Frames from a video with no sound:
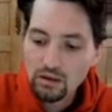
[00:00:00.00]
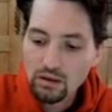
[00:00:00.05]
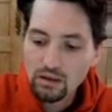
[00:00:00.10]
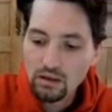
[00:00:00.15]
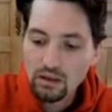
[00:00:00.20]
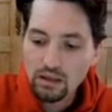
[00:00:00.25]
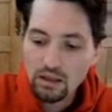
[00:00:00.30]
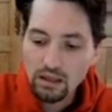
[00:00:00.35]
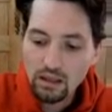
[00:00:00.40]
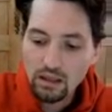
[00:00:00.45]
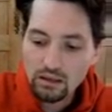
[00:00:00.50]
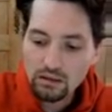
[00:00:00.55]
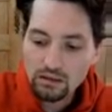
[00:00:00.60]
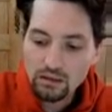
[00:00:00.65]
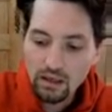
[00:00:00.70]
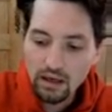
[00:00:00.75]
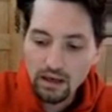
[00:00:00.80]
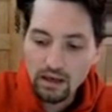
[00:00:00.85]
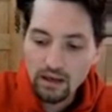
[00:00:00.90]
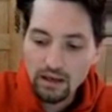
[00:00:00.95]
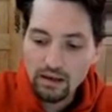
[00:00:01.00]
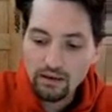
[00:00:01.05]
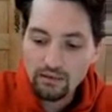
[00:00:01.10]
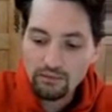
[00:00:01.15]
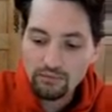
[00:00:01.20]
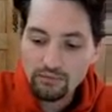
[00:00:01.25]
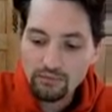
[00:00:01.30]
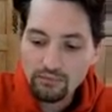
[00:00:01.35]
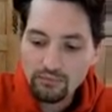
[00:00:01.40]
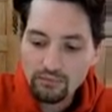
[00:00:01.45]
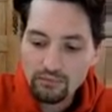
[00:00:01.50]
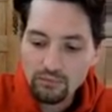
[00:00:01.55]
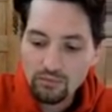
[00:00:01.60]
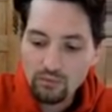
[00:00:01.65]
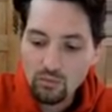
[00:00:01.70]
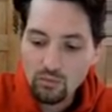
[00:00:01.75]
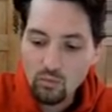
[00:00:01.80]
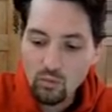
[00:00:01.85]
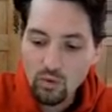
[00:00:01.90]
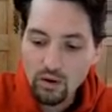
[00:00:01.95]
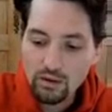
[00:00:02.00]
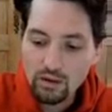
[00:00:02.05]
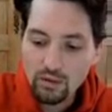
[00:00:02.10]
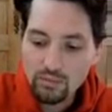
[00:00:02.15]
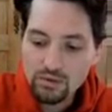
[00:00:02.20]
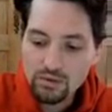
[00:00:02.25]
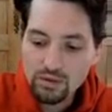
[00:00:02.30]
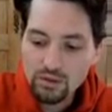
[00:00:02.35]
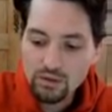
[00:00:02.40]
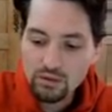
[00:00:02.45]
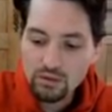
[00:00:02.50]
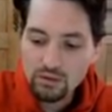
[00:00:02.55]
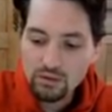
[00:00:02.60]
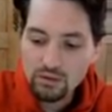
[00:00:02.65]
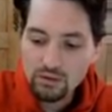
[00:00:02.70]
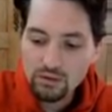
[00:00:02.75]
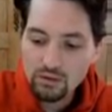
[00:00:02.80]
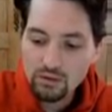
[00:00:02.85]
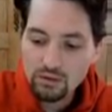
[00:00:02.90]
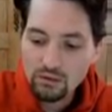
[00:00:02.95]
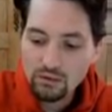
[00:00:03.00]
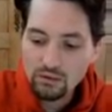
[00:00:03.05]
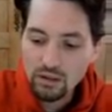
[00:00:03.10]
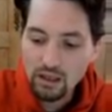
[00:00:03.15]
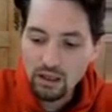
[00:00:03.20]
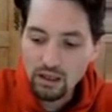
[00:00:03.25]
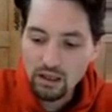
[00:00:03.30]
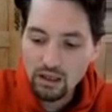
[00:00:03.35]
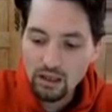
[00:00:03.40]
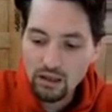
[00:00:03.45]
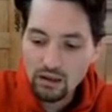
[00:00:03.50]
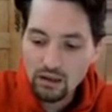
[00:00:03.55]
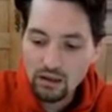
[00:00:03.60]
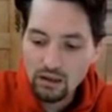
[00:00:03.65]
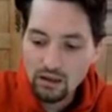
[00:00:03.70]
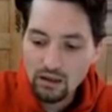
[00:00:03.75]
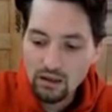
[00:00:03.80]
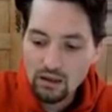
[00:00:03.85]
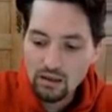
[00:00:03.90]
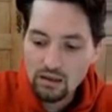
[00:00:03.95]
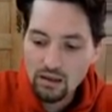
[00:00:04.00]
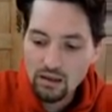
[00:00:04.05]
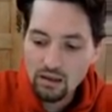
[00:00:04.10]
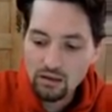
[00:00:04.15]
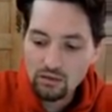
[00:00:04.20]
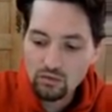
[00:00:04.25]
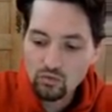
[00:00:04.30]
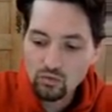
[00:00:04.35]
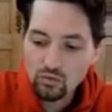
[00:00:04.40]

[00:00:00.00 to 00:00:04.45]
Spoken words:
here I have one option, okay, and then 2